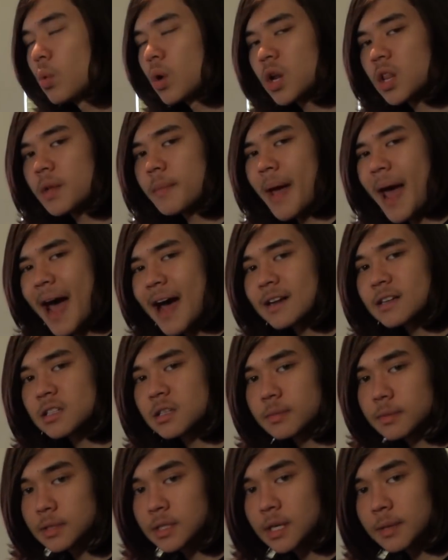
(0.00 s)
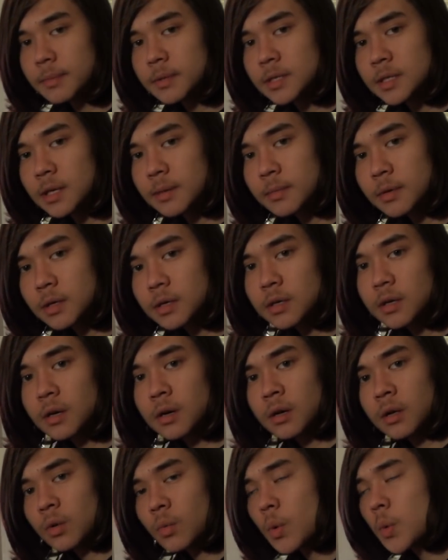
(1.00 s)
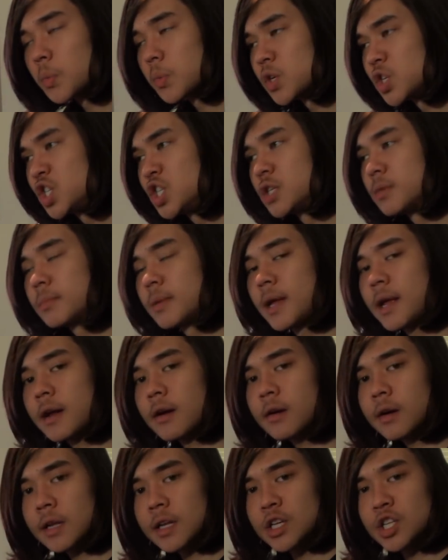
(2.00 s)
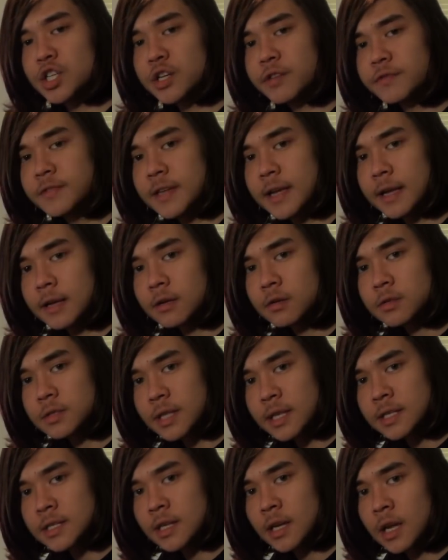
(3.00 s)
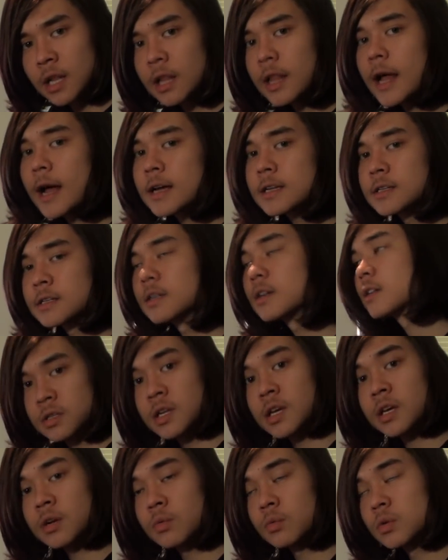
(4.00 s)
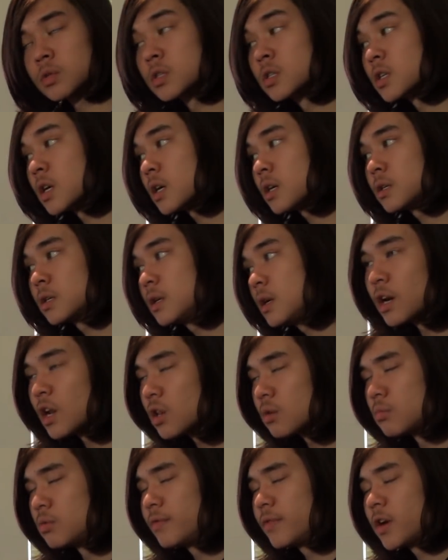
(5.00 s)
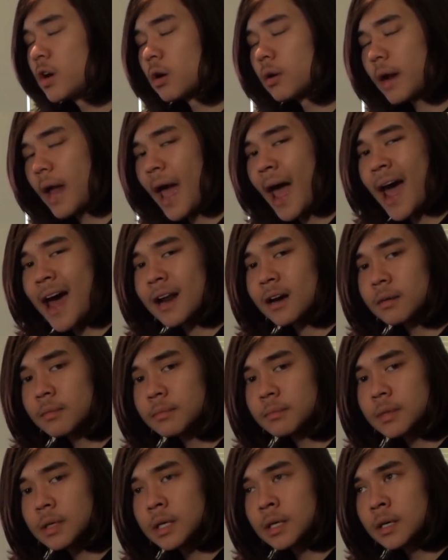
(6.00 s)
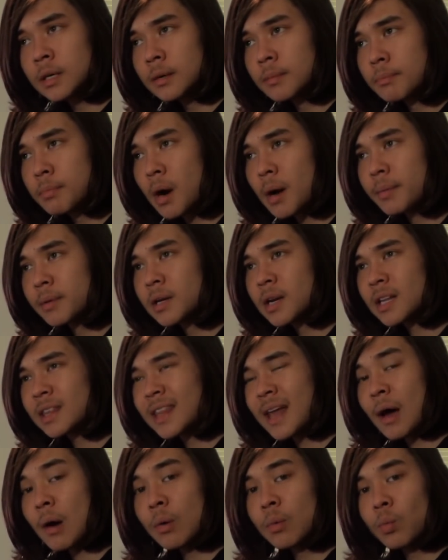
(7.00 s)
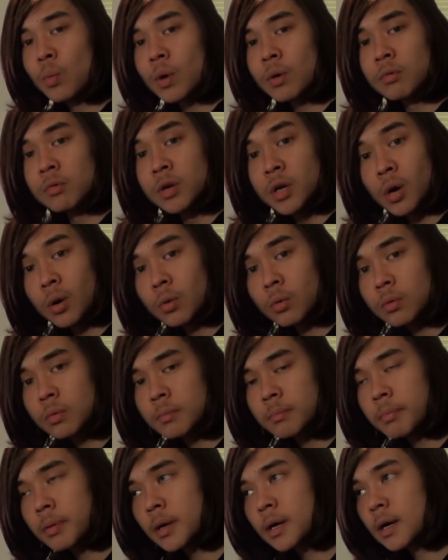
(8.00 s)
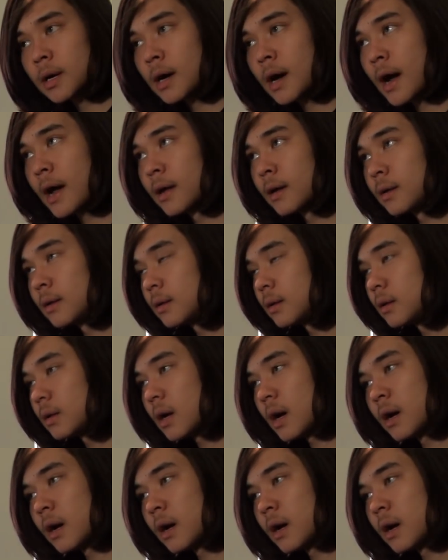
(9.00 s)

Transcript: One of them has to be Dumb and Dumber, the one with Jim Carrey and Jeff Daniels. That's a classic. Second one sucked. Another movie called Adam, probably not that well known, but I